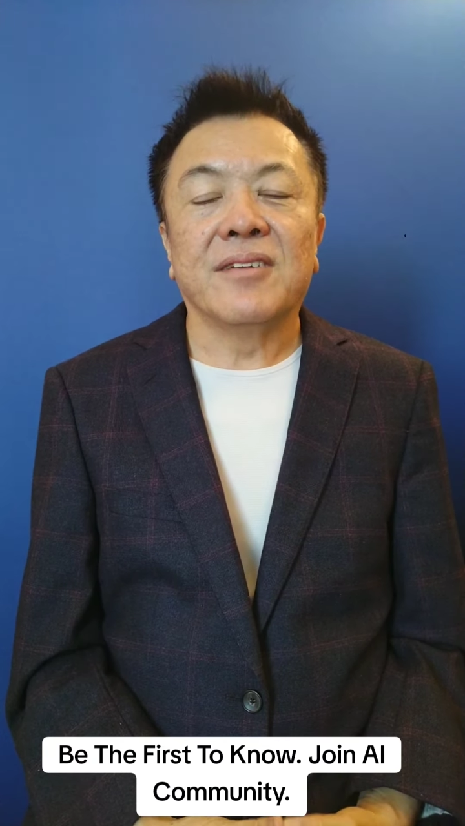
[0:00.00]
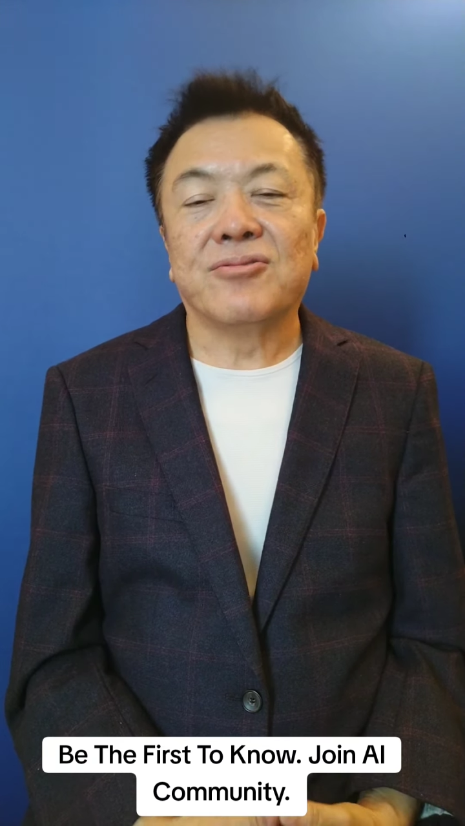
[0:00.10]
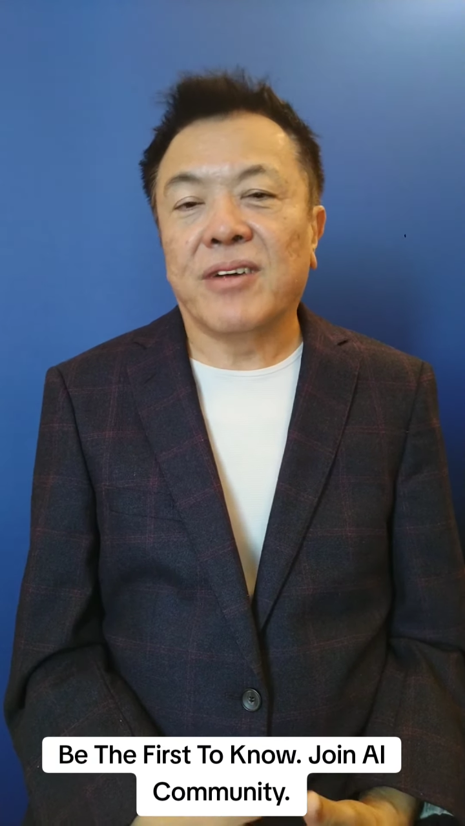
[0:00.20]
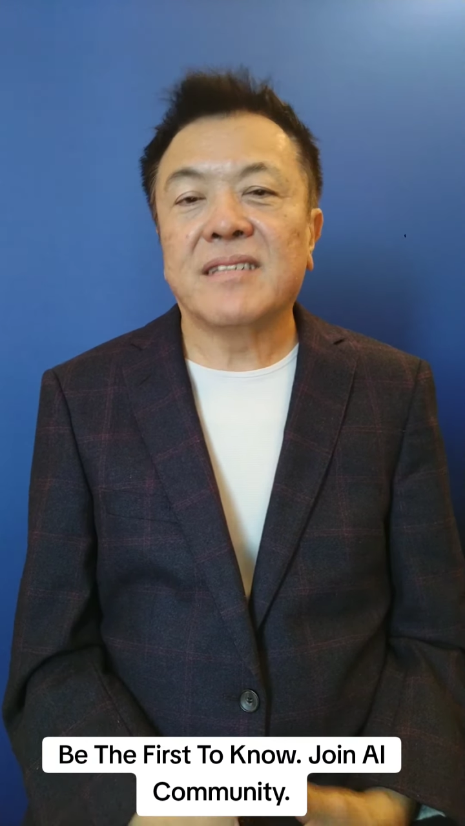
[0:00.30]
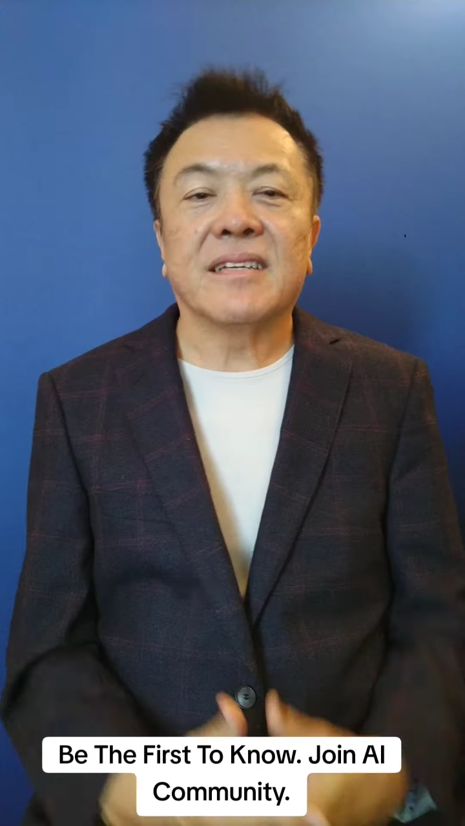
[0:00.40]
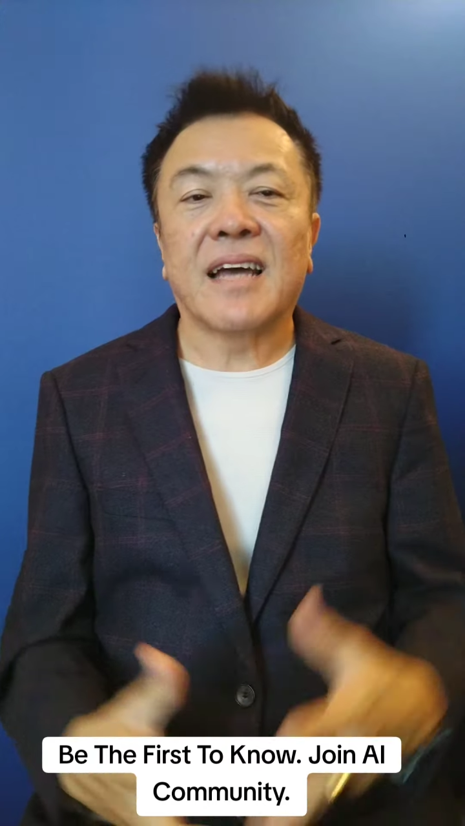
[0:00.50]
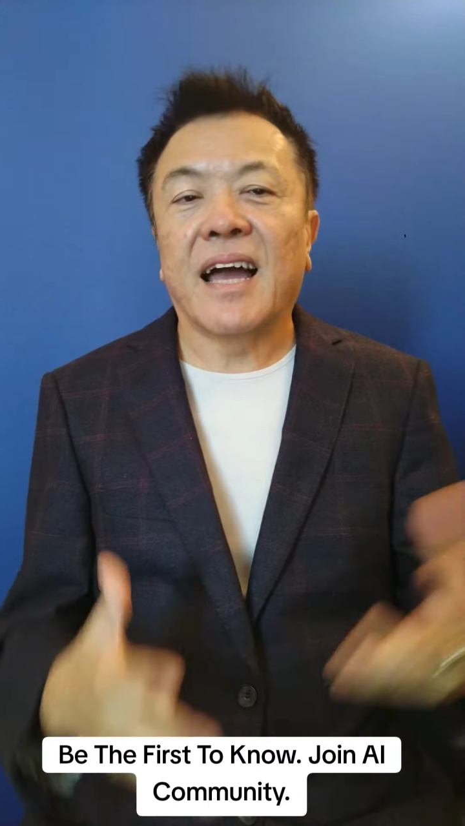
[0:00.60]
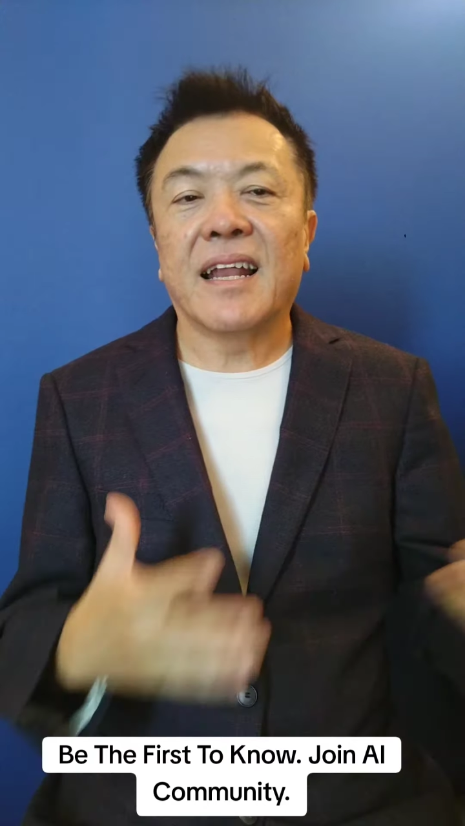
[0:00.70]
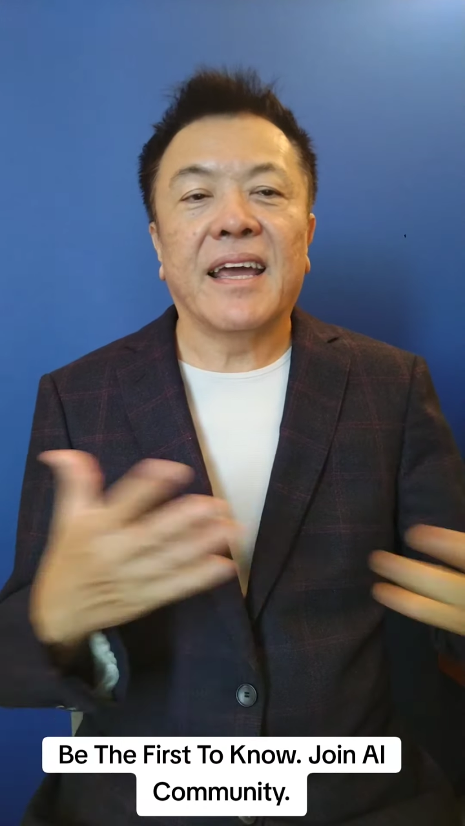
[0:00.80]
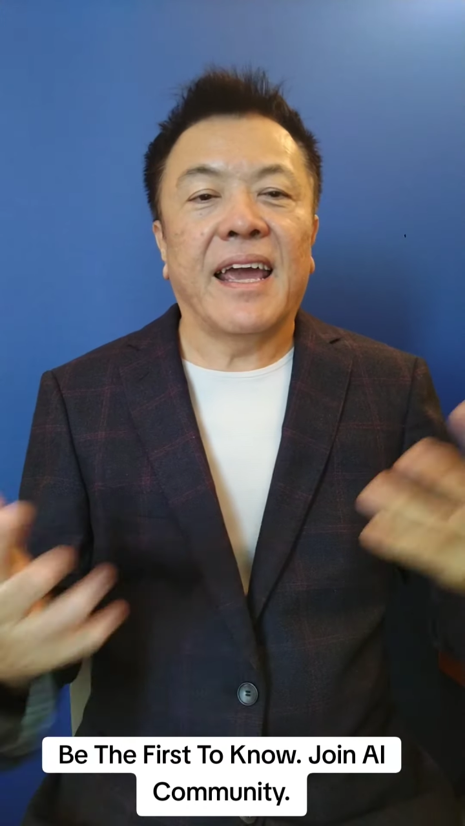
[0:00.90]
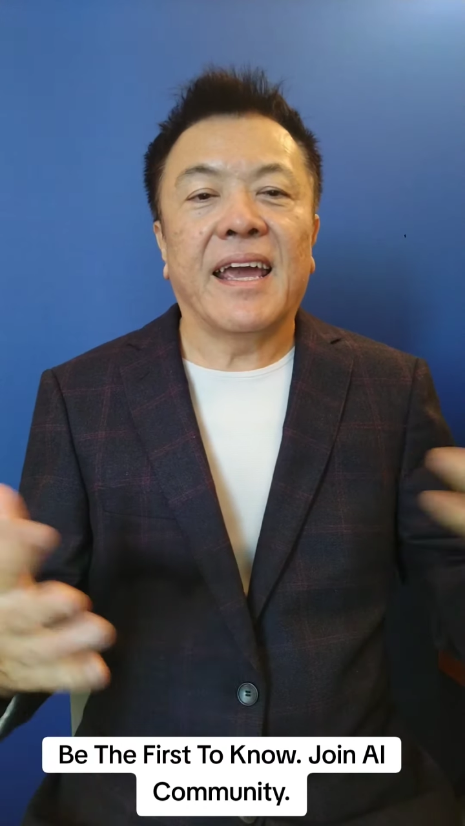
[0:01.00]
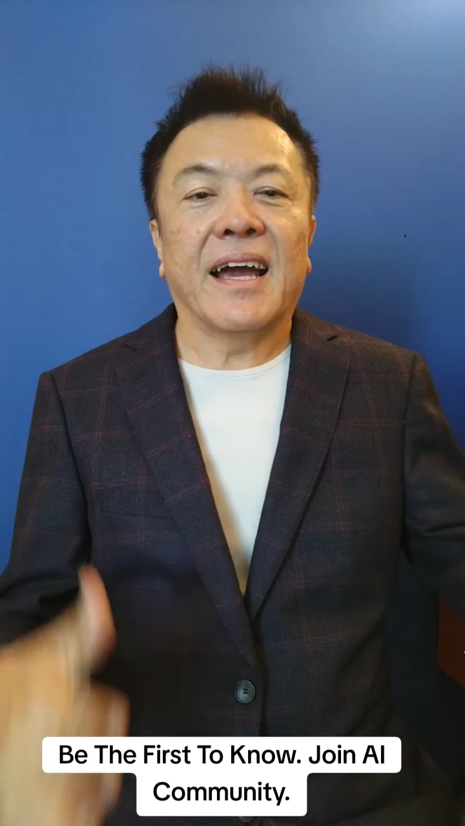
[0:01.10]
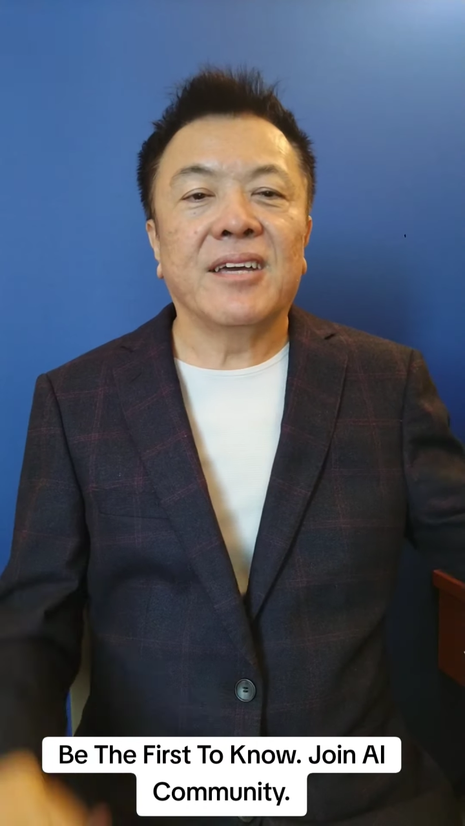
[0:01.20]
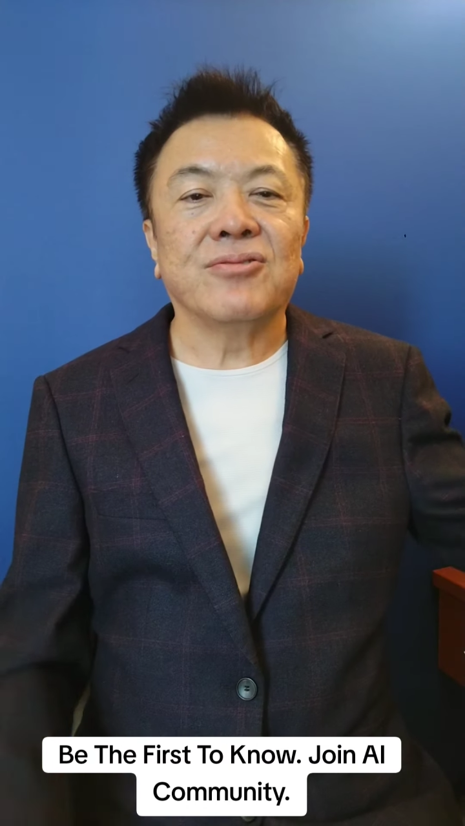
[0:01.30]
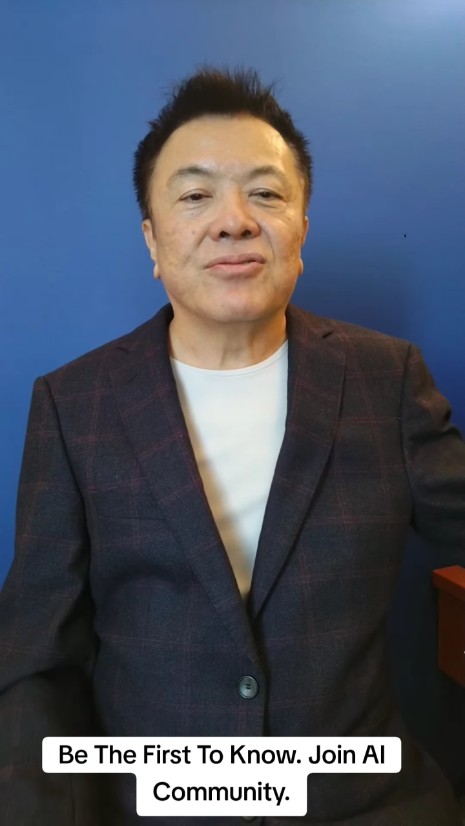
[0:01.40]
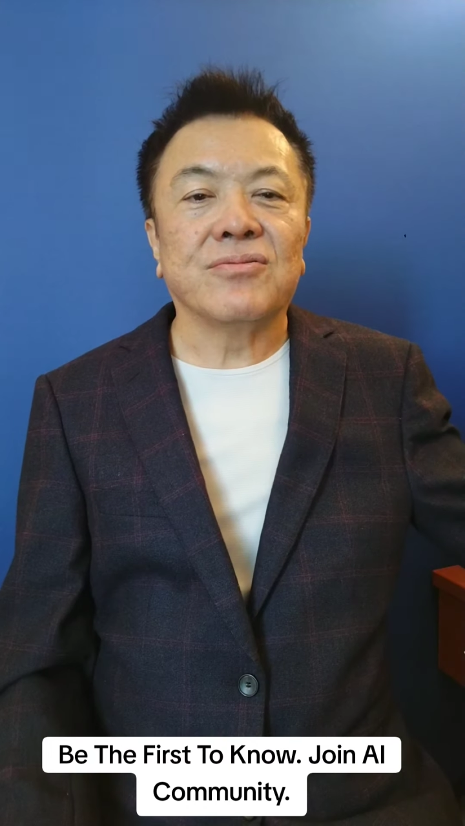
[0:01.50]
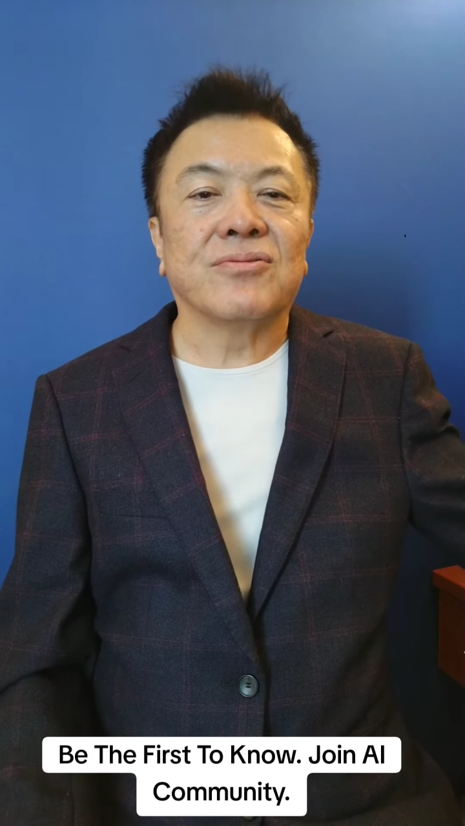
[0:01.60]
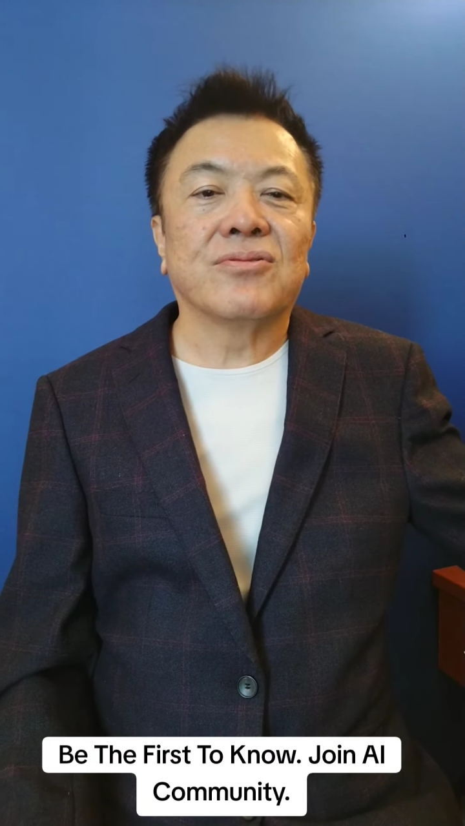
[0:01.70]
address and highlight AI issues.